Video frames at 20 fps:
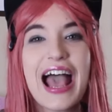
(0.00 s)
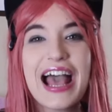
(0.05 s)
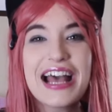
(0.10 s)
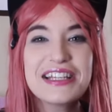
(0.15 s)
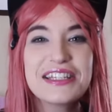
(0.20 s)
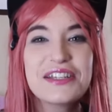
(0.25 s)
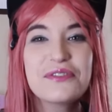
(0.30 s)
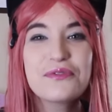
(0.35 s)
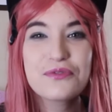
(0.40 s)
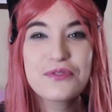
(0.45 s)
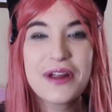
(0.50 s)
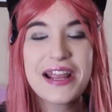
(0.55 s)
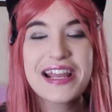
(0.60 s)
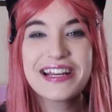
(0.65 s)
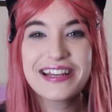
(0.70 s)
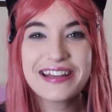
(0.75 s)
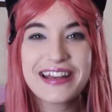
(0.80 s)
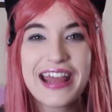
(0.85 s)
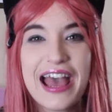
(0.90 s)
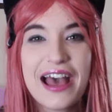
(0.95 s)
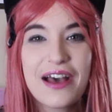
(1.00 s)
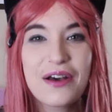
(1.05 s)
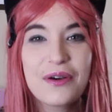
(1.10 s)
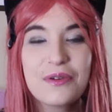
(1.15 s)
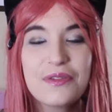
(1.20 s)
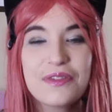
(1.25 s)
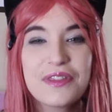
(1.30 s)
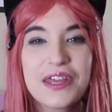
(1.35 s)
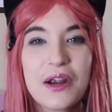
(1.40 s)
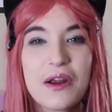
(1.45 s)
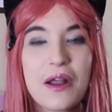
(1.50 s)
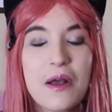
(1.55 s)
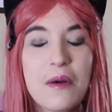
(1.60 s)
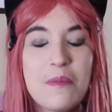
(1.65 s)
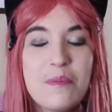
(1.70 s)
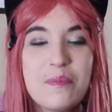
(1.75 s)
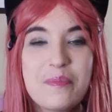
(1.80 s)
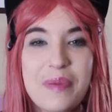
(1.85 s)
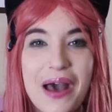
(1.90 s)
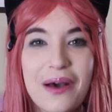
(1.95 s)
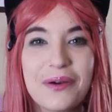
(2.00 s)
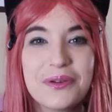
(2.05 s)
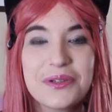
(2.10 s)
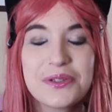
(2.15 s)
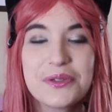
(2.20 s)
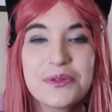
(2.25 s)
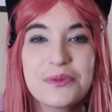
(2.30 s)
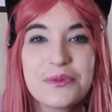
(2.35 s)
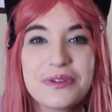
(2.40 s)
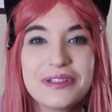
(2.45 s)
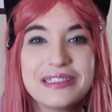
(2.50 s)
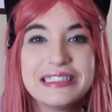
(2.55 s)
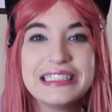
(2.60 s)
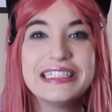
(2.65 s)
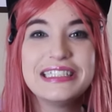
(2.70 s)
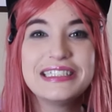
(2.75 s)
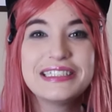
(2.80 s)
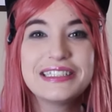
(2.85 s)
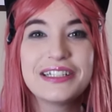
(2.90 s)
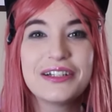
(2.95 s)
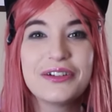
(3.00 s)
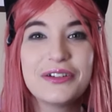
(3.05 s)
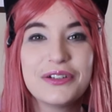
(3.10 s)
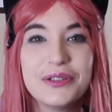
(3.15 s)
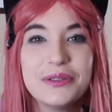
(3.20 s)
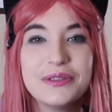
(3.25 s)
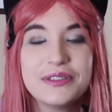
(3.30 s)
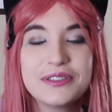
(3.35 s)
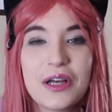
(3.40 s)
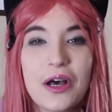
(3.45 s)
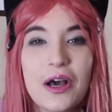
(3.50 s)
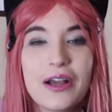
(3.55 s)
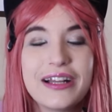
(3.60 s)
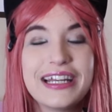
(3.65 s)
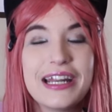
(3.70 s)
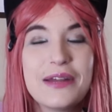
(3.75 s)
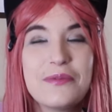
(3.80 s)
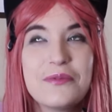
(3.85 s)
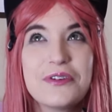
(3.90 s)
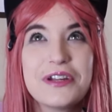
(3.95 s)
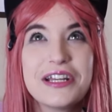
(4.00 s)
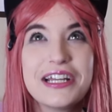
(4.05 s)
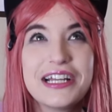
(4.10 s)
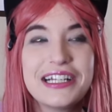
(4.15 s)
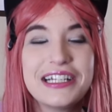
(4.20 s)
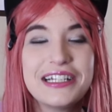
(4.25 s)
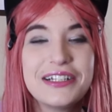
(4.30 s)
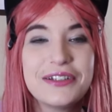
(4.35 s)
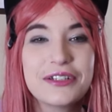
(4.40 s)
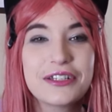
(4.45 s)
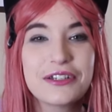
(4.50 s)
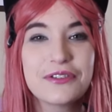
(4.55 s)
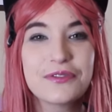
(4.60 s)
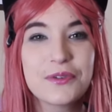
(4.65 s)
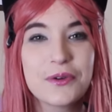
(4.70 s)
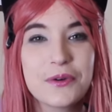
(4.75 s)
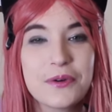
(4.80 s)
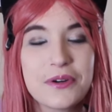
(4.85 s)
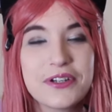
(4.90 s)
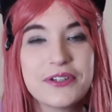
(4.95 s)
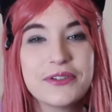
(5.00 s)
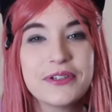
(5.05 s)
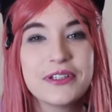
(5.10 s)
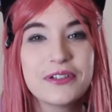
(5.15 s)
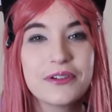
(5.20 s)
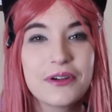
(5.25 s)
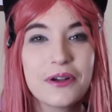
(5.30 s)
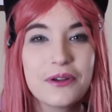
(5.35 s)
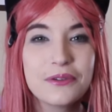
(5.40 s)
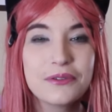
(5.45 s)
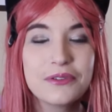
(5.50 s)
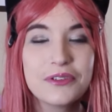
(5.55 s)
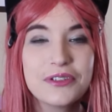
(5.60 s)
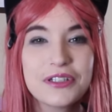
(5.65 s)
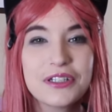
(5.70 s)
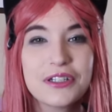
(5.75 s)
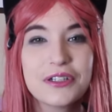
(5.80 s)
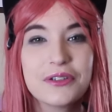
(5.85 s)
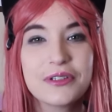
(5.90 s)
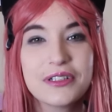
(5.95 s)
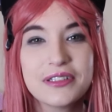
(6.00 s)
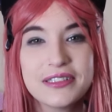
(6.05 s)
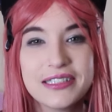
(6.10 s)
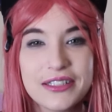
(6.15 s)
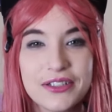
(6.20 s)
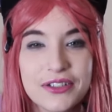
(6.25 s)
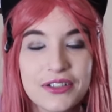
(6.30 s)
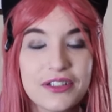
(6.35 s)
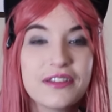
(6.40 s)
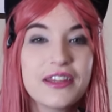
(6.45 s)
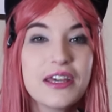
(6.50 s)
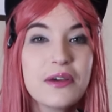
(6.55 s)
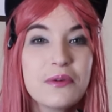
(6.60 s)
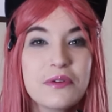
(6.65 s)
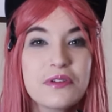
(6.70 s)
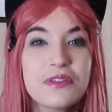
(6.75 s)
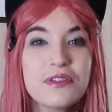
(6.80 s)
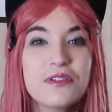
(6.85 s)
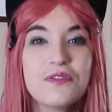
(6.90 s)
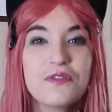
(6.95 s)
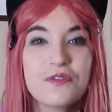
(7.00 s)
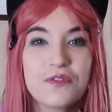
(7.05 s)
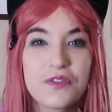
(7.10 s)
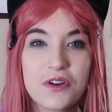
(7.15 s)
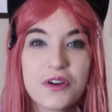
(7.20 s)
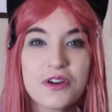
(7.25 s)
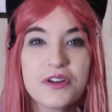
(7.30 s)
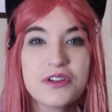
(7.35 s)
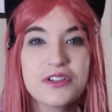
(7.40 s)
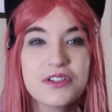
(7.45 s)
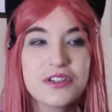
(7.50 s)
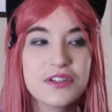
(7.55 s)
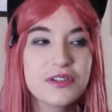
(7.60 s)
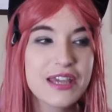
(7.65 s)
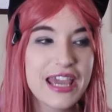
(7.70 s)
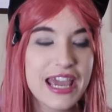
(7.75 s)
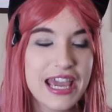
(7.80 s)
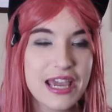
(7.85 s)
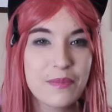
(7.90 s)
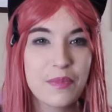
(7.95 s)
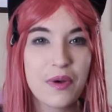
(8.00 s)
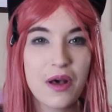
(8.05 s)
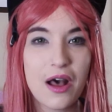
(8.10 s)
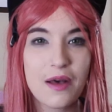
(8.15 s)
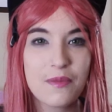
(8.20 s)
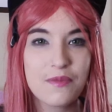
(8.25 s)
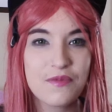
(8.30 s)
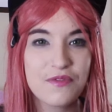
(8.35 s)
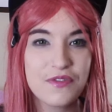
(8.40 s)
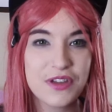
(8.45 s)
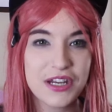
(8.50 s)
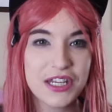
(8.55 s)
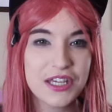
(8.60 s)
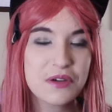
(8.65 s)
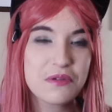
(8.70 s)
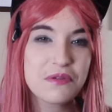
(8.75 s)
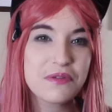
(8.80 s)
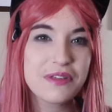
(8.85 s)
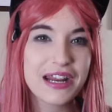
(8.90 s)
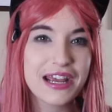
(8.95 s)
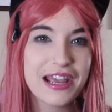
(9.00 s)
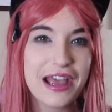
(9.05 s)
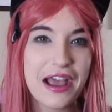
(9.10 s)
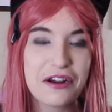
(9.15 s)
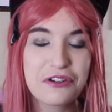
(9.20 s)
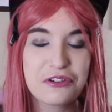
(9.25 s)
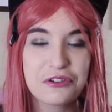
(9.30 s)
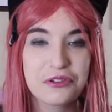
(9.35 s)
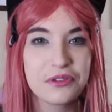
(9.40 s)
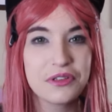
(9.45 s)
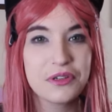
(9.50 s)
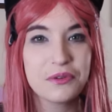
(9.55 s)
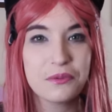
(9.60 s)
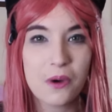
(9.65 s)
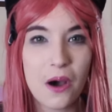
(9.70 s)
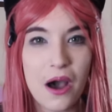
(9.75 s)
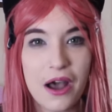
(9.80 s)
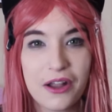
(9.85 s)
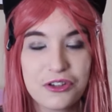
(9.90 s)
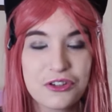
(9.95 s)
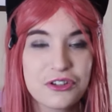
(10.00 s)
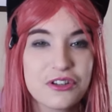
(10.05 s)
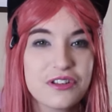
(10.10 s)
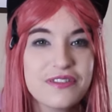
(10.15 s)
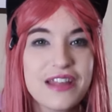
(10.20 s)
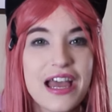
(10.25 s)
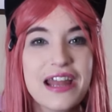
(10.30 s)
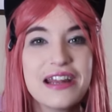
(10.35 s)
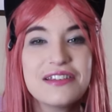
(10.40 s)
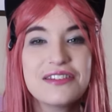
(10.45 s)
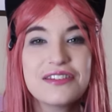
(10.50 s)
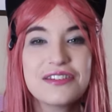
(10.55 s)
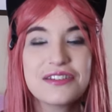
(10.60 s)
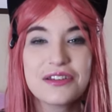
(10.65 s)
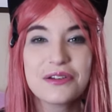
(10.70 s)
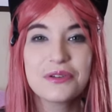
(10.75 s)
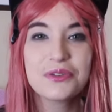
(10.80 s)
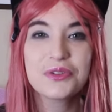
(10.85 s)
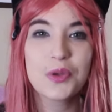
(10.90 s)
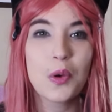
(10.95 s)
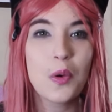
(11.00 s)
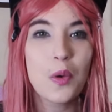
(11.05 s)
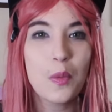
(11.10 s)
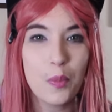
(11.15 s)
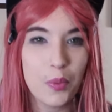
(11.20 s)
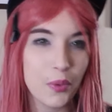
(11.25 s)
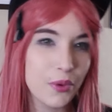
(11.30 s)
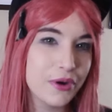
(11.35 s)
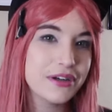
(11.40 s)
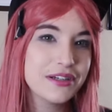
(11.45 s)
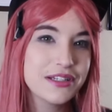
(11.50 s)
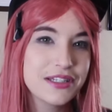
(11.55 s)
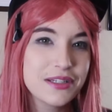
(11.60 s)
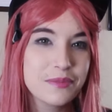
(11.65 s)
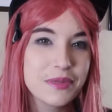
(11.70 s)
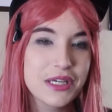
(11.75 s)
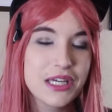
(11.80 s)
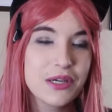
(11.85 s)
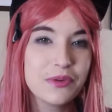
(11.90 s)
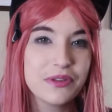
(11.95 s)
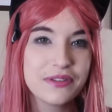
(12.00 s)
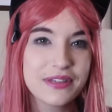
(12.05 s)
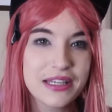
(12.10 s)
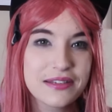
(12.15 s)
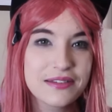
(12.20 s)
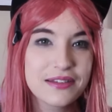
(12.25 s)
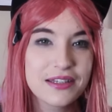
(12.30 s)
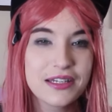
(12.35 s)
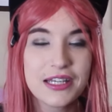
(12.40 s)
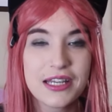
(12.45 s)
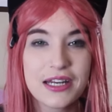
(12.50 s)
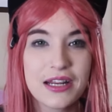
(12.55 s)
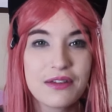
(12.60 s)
As of right now, they're about to release their new song, and I'm really looking forward to it. They're all looking really good. They were the first K-pop video that I actually watched, and that is still so important to me with Destiny and